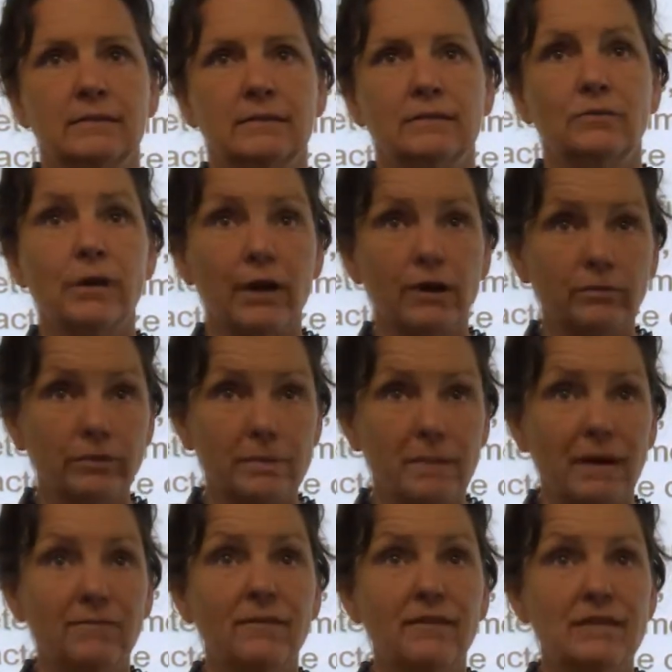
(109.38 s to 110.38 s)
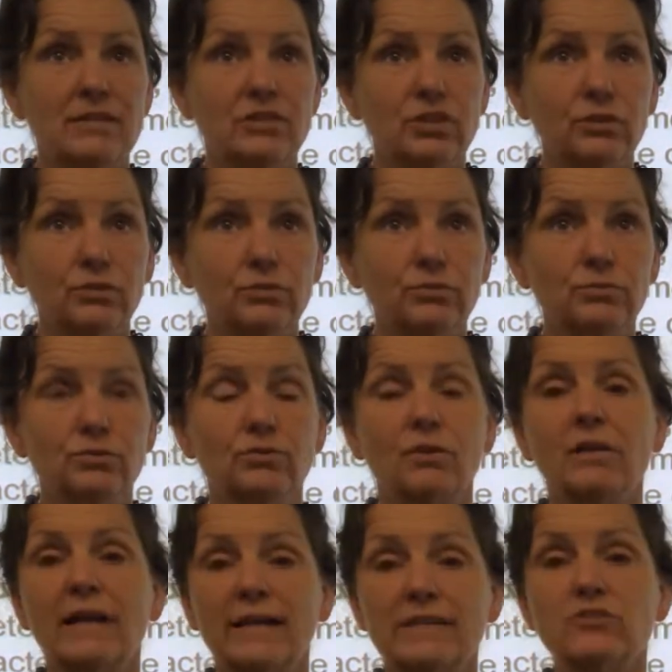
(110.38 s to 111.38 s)
how old am I? 52. So the
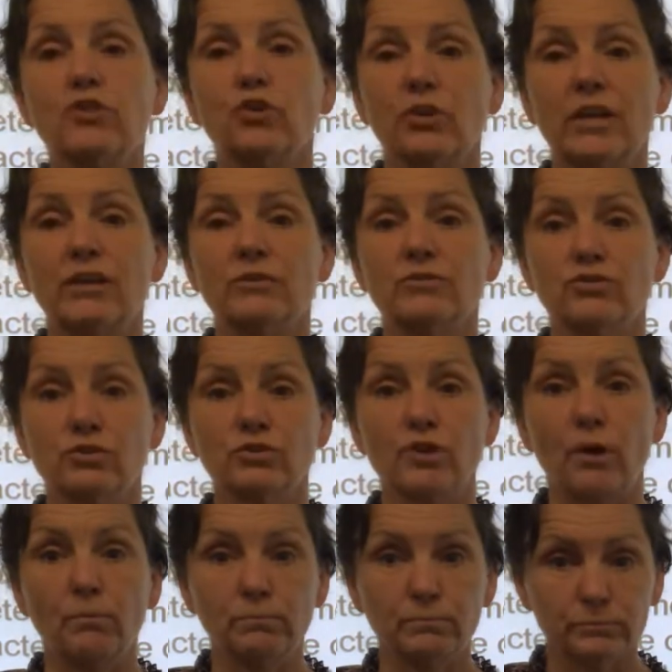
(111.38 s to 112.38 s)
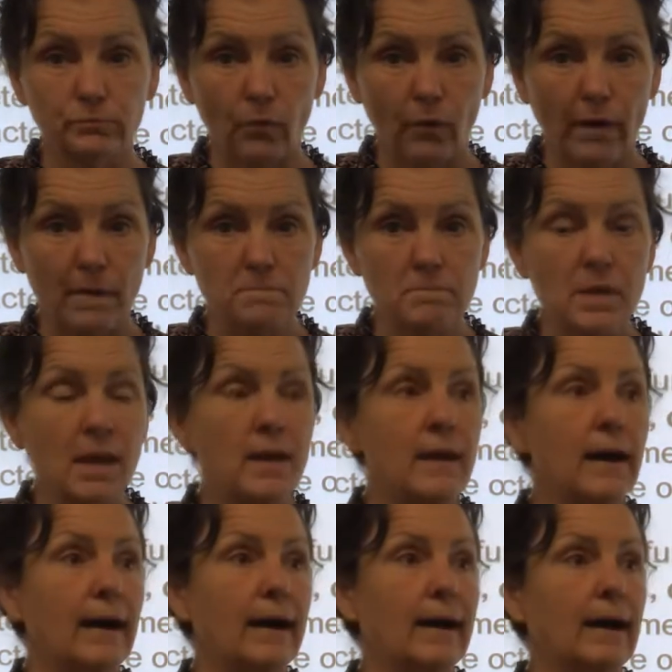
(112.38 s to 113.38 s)
last 30 years or so. Okay.
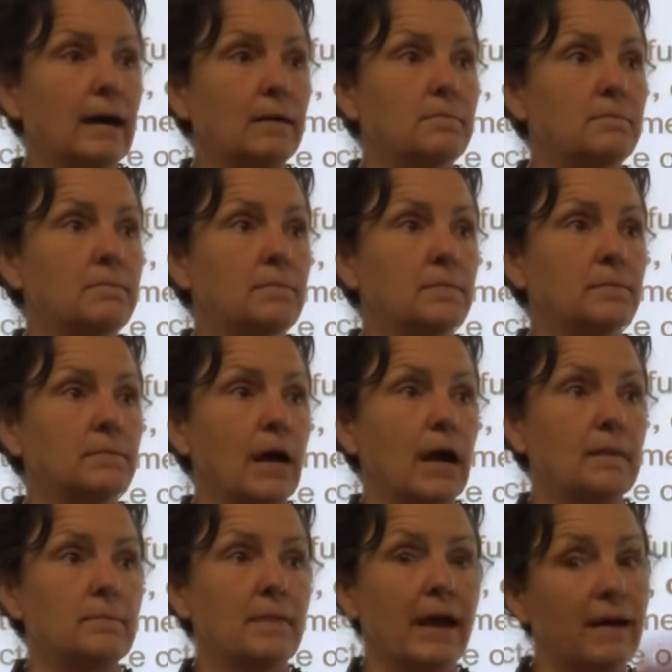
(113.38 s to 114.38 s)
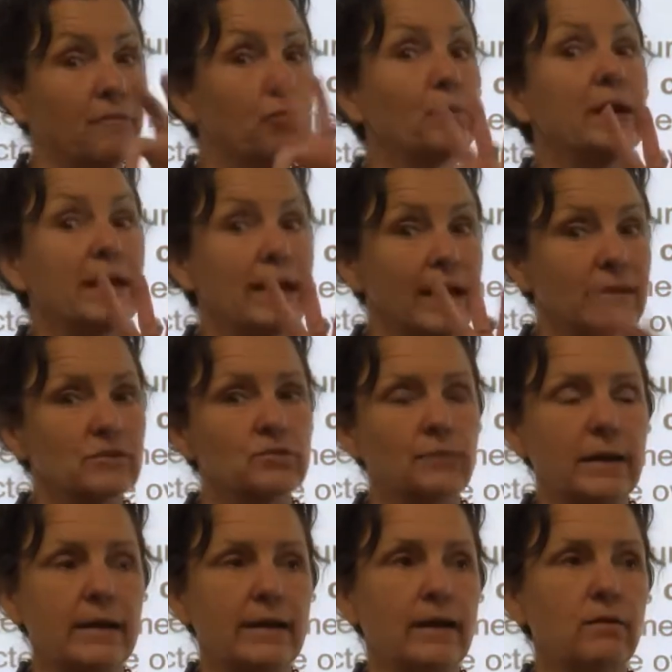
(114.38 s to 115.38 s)
I have 3 cats
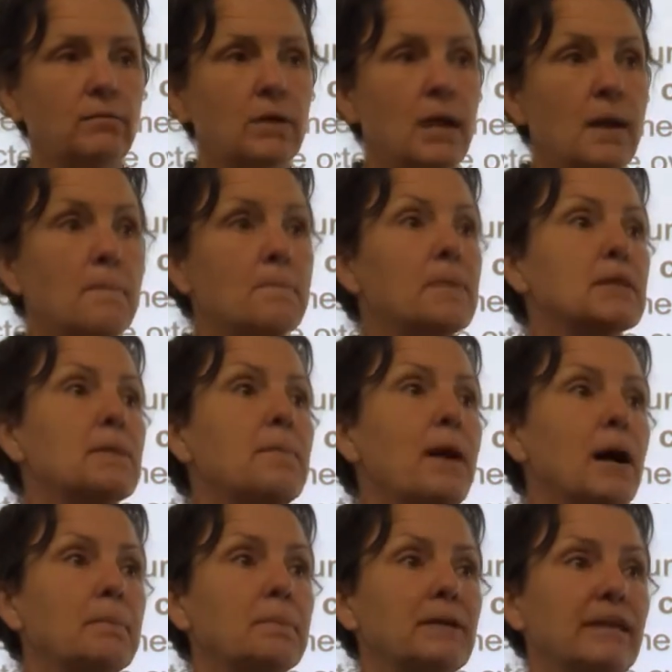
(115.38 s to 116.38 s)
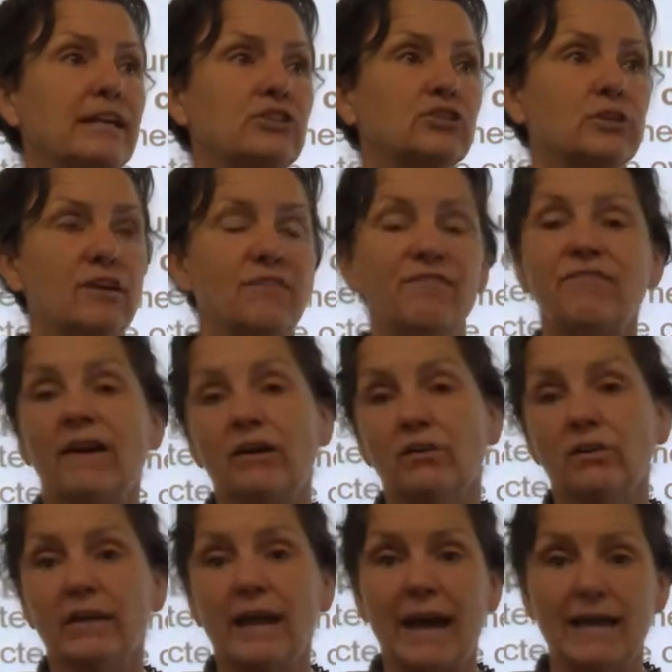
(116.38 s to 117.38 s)
right now. But the population of feral
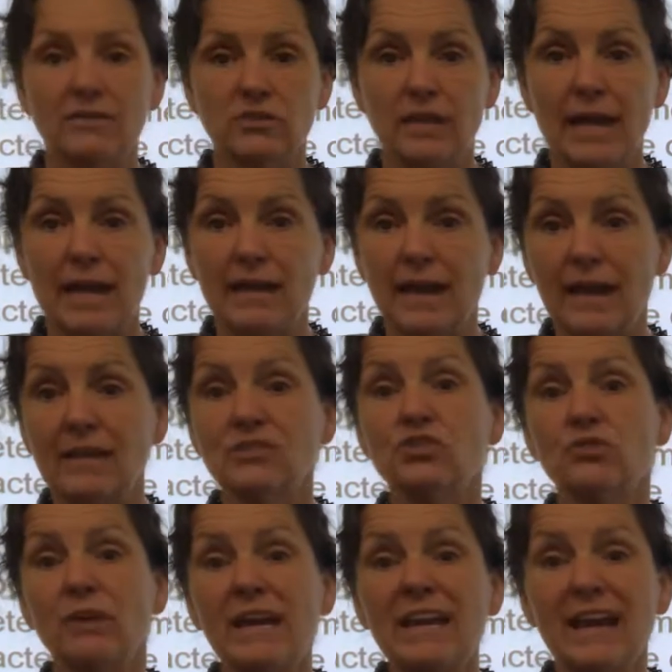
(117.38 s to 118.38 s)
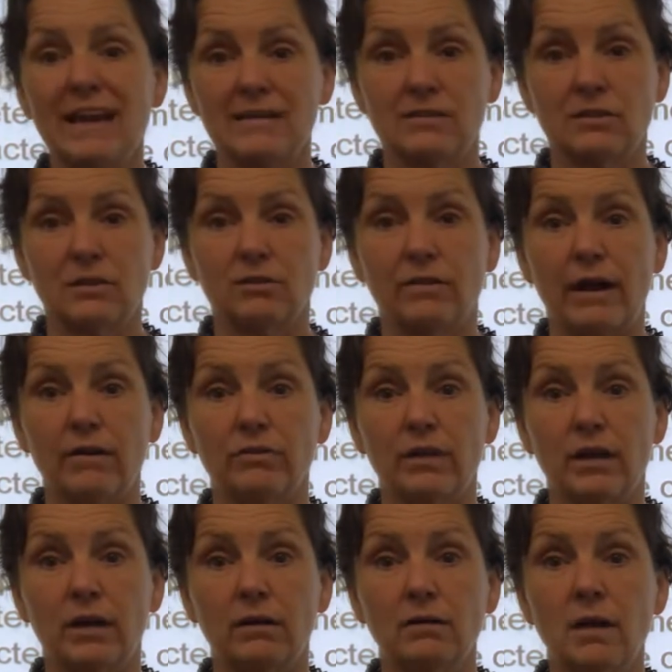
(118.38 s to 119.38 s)
cats, aka stray cats that are out
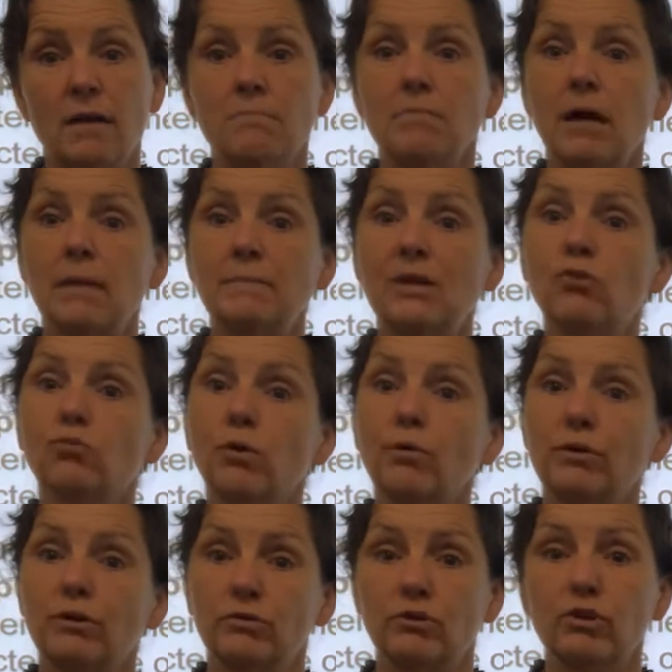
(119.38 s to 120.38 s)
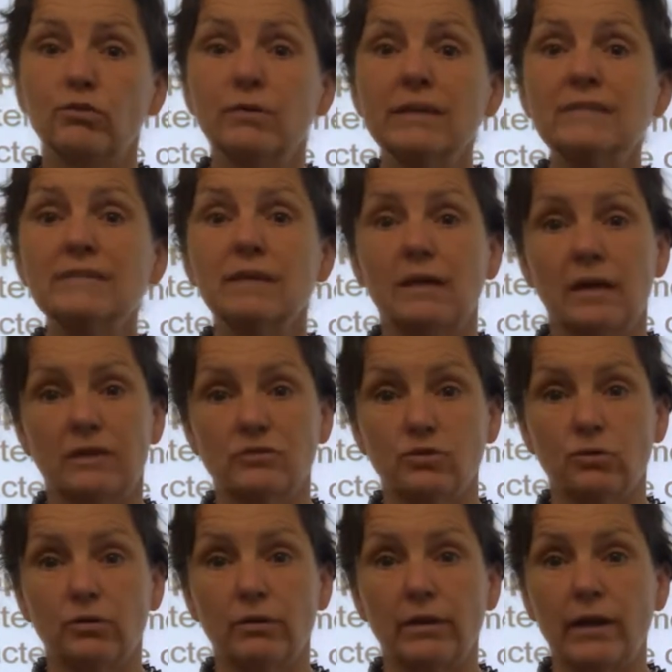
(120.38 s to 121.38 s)
there, might be growing or decreasing in a
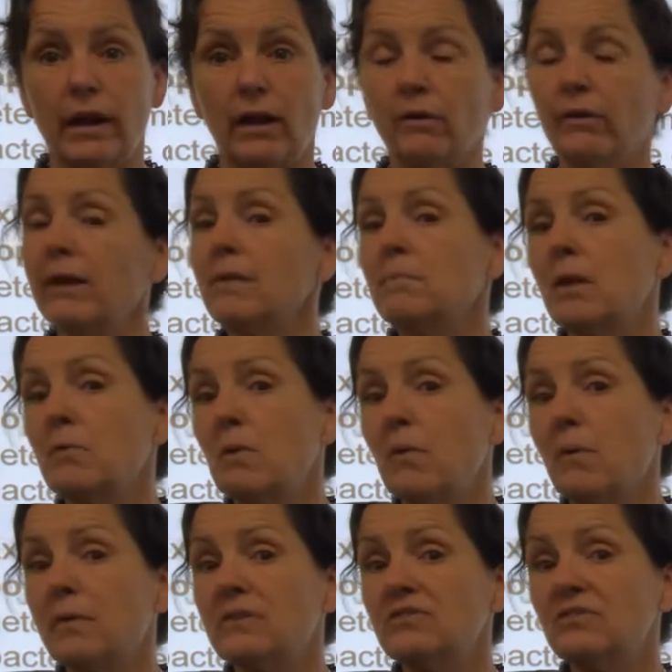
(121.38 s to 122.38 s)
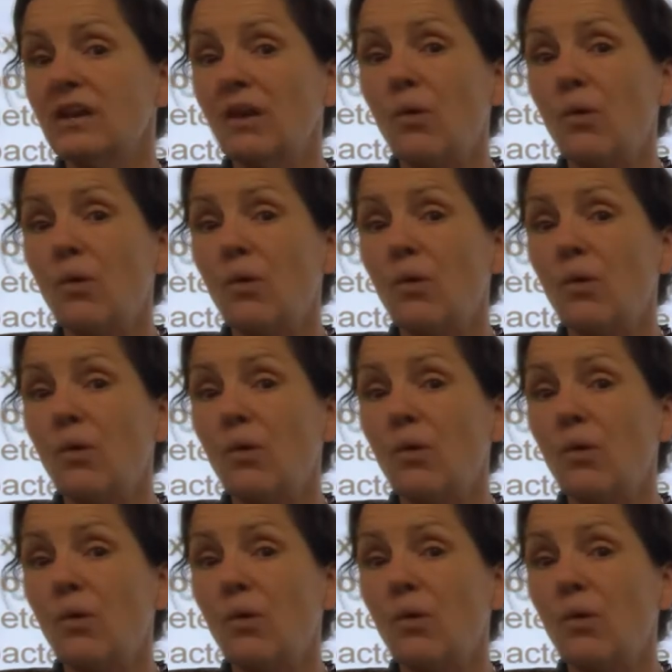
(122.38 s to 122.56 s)
certain area. Maybe we want to study